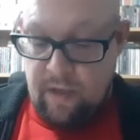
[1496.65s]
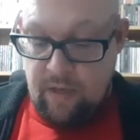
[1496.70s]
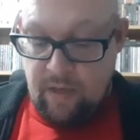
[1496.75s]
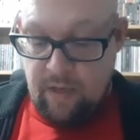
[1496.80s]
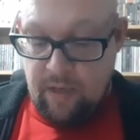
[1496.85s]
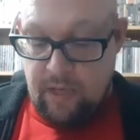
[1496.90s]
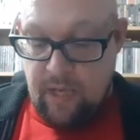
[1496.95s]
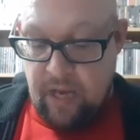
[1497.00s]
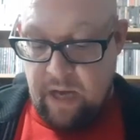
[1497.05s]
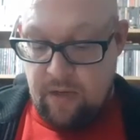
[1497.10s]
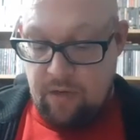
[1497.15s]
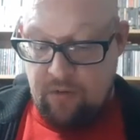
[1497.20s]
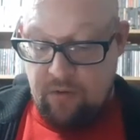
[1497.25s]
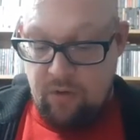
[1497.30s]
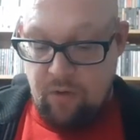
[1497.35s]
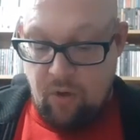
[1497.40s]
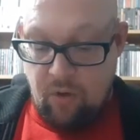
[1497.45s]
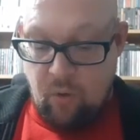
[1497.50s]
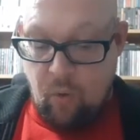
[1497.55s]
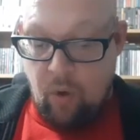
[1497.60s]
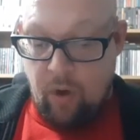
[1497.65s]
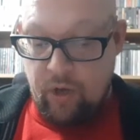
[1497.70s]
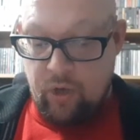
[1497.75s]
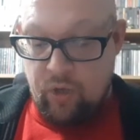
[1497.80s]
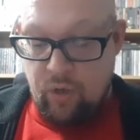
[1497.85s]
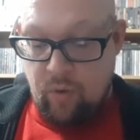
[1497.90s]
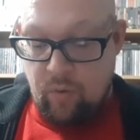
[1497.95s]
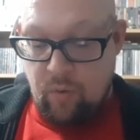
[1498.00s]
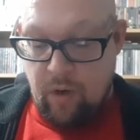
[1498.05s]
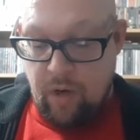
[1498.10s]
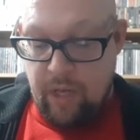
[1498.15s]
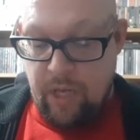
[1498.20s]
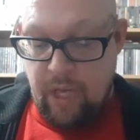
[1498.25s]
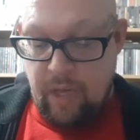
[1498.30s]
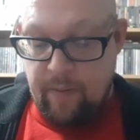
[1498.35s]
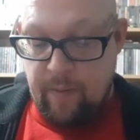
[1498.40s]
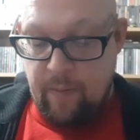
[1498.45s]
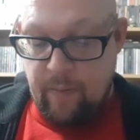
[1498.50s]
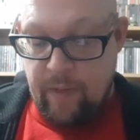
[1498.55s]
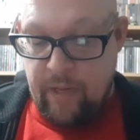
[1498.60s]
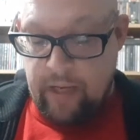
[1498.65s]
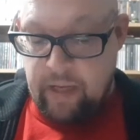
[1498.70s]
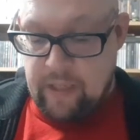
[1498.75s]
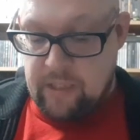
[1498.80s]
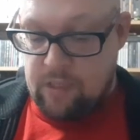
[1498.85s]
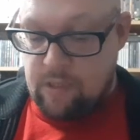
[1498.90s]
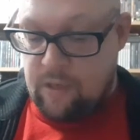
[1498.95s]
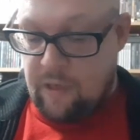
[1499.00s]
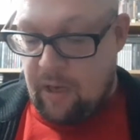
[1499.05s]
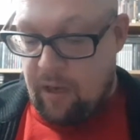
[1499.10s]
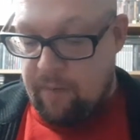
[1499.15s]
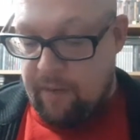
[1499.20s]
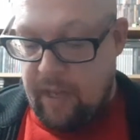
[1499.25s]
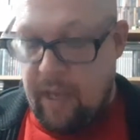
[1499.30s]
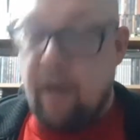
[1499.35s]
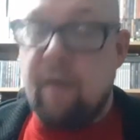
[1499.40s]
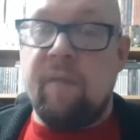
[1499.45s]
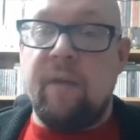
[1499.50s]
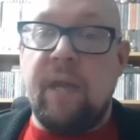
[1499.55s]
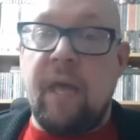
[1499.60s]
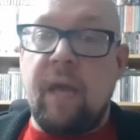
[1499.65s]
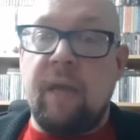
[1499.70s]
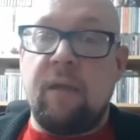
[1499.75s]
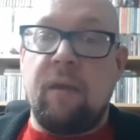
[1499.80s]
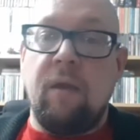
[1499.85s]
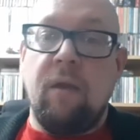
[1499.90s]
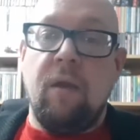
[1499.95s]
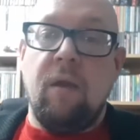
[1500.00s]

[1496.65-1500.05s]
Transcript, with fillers: Again, not quite sure why a human being is climbing out of an egg,